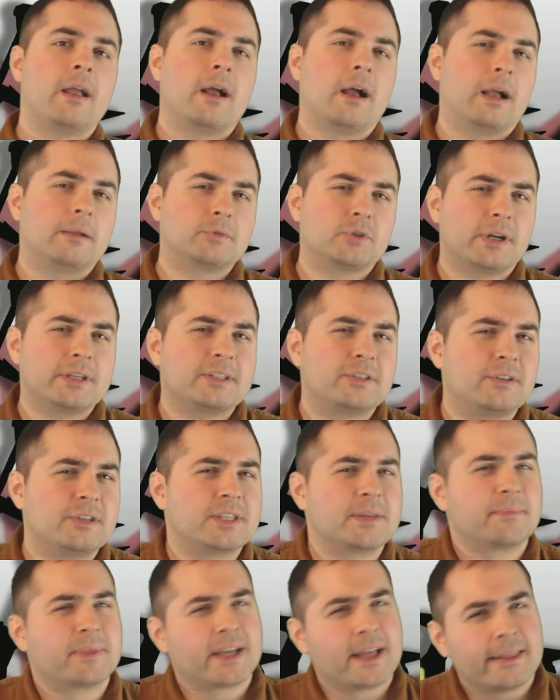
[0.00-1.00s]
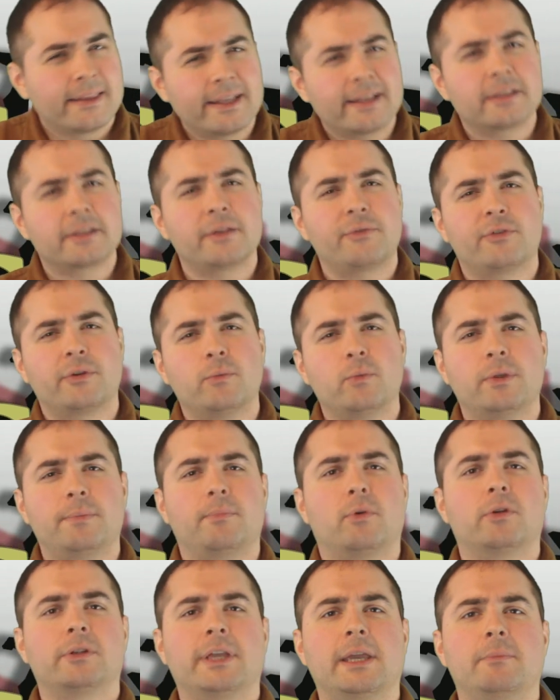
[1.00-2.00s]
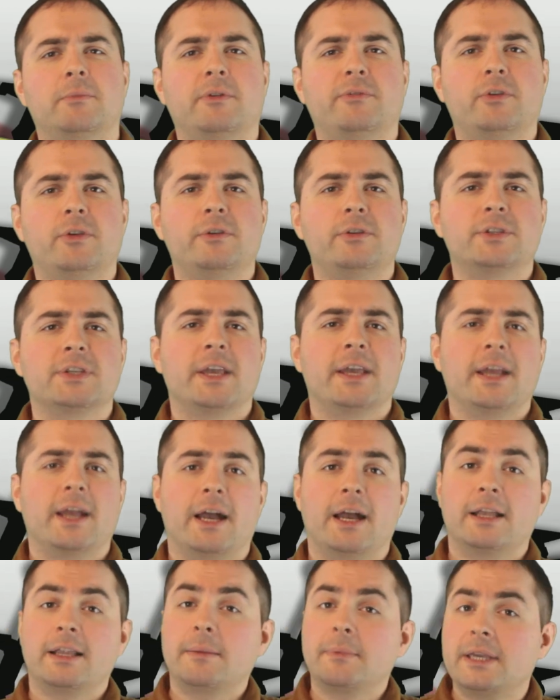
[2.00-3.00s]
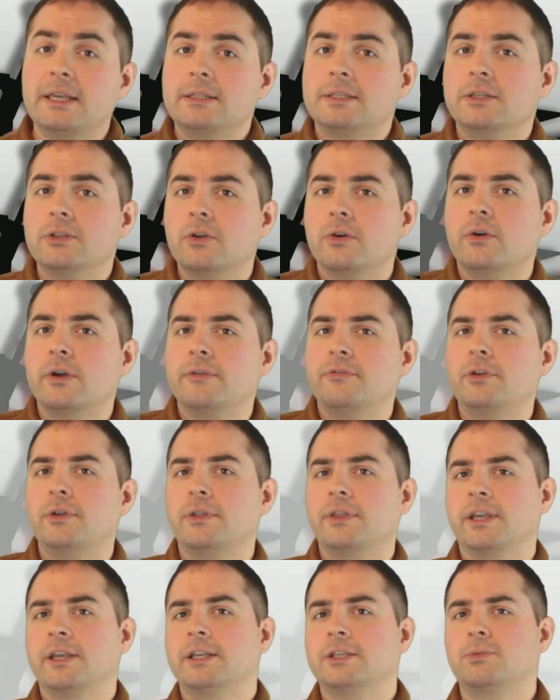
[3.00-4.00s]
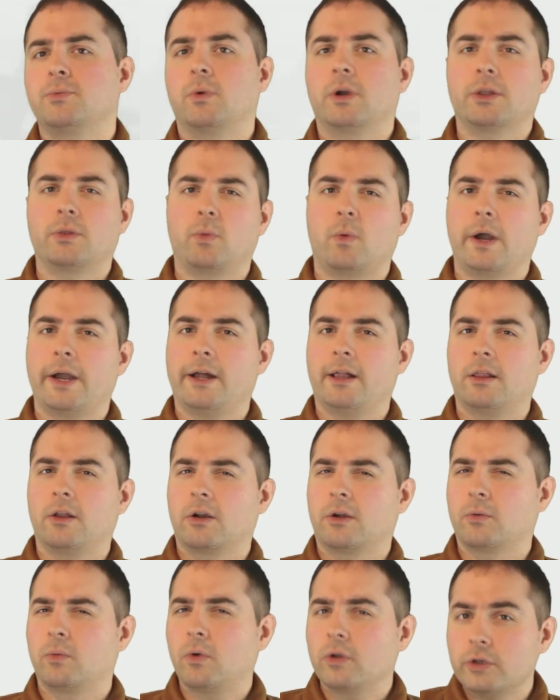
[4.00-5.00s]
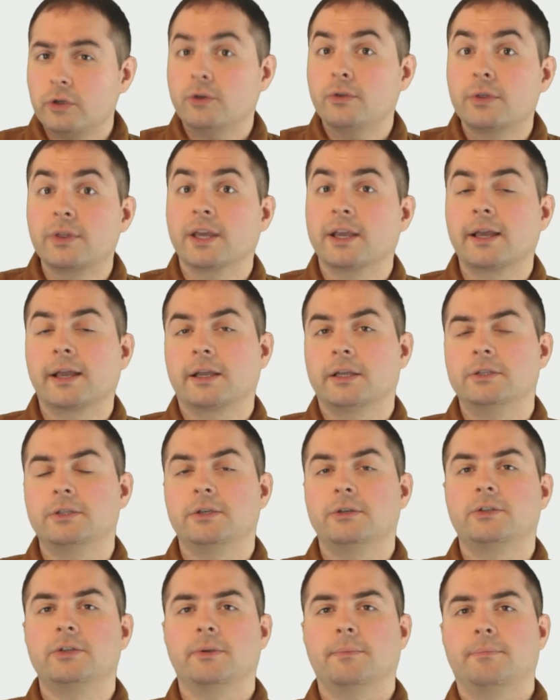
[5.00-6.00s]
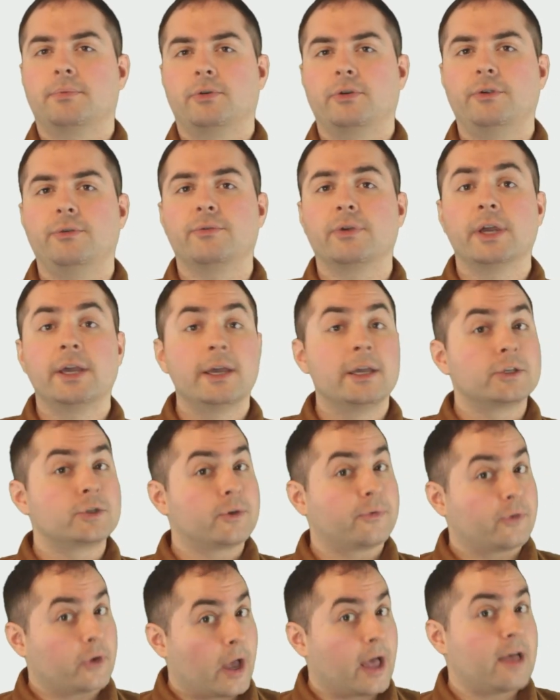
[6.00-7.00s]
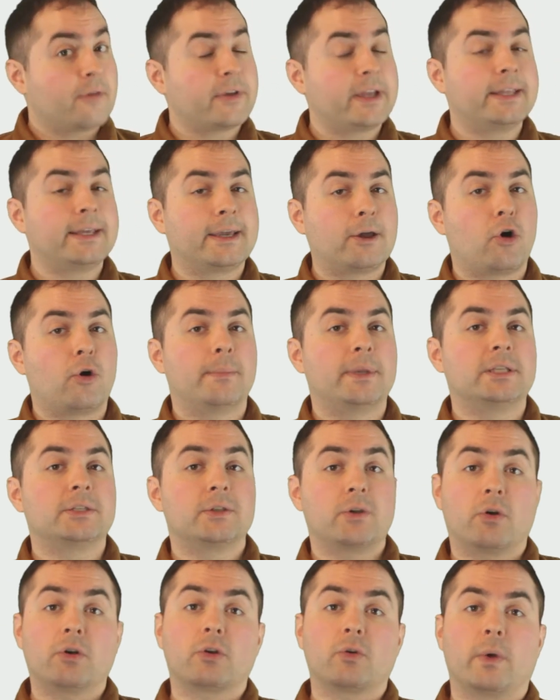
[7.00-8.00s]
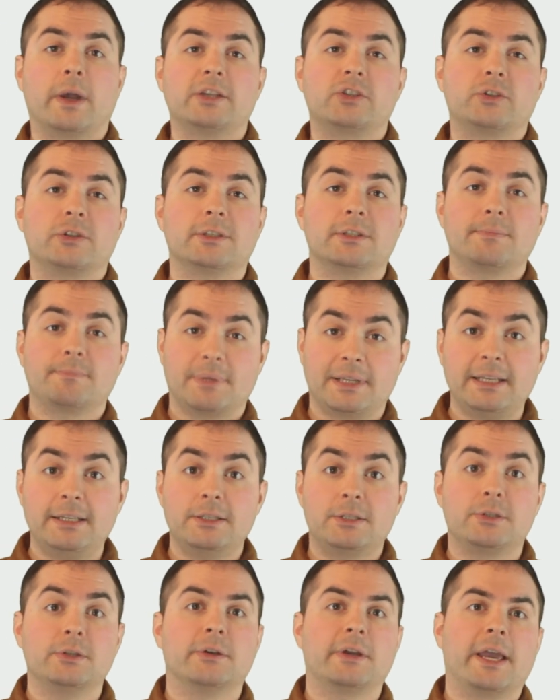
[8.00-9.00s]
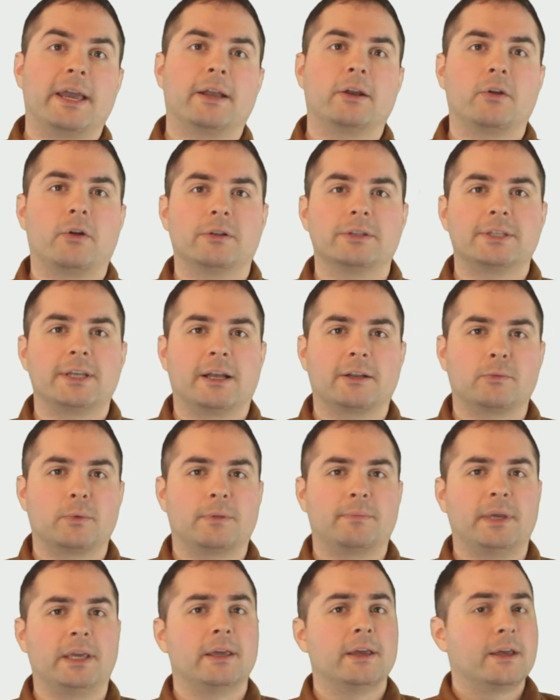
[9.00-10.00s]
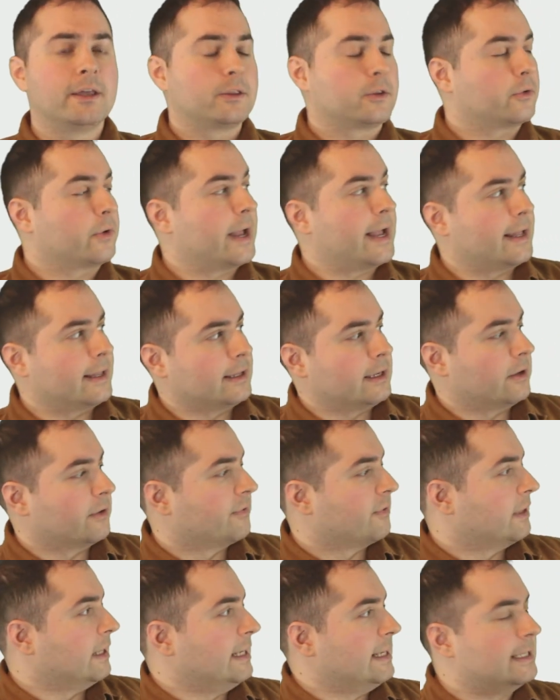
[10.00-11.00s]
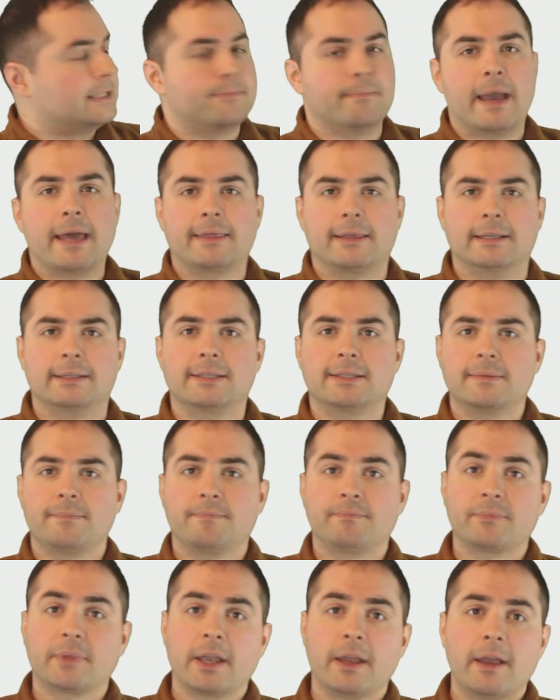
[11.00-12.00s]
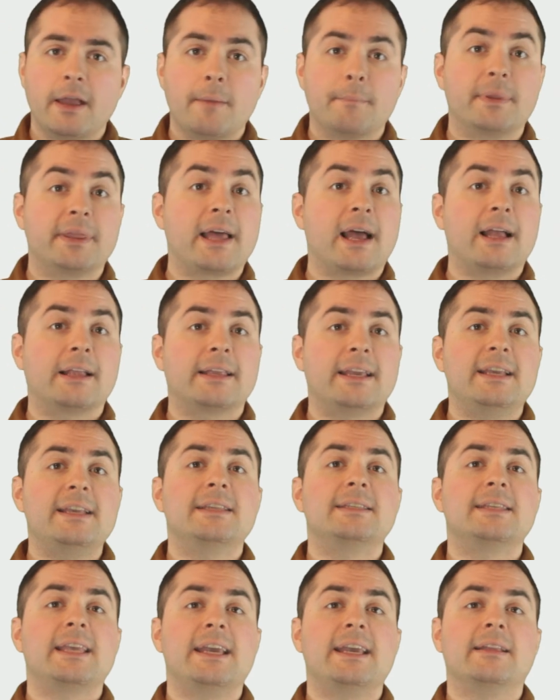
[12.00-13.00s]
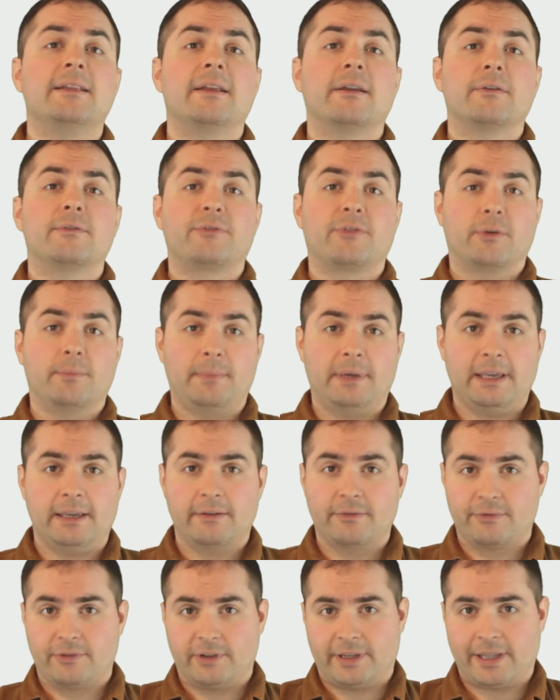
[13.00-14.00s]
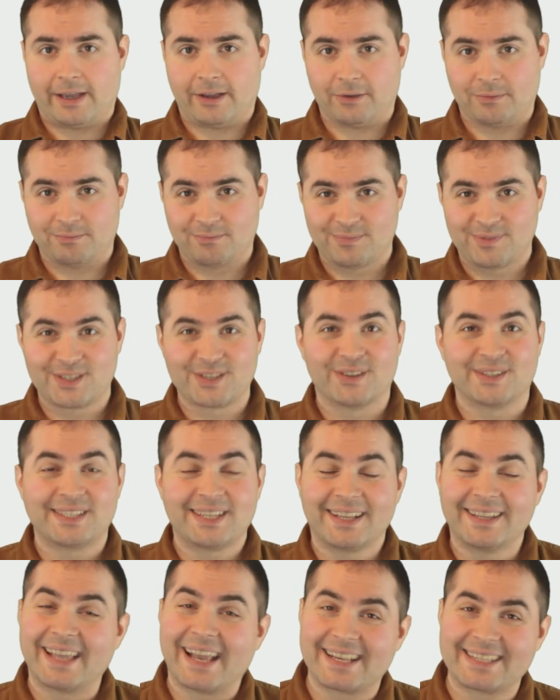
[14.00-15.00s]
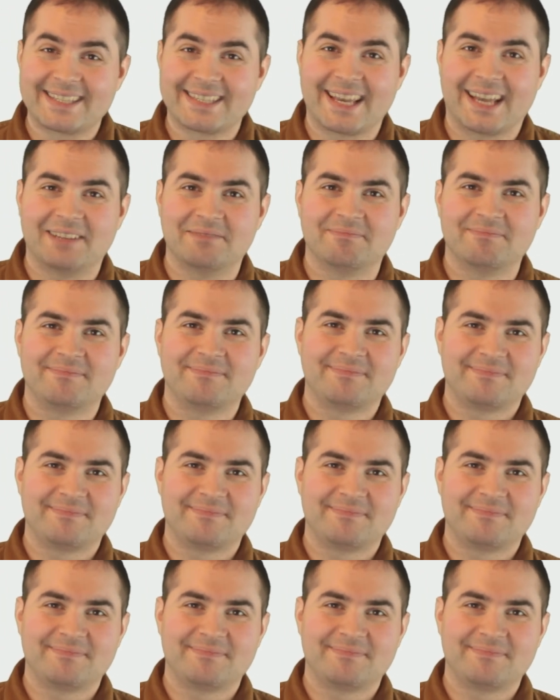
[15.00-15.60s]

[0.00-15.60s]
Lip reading: I'm trying to do something a little different with board game reviews, and I'm keen to know if you think it's worthwhile or what you think I can do to improve. So if you have any comments or questions, please do get in contact with me through any of these methods. But that is it for me for now. So until next time,